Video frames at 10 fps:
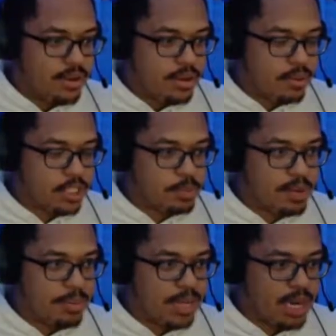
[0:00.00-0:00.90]
which is
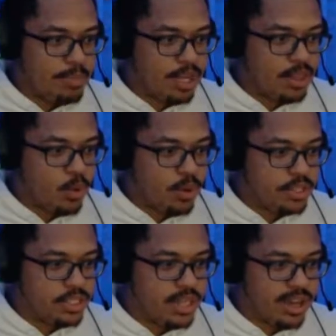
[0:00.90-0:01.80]
probably gonna be the
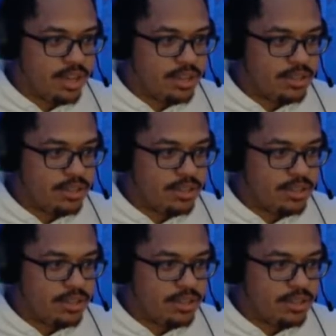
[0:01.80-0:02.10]
worst thing,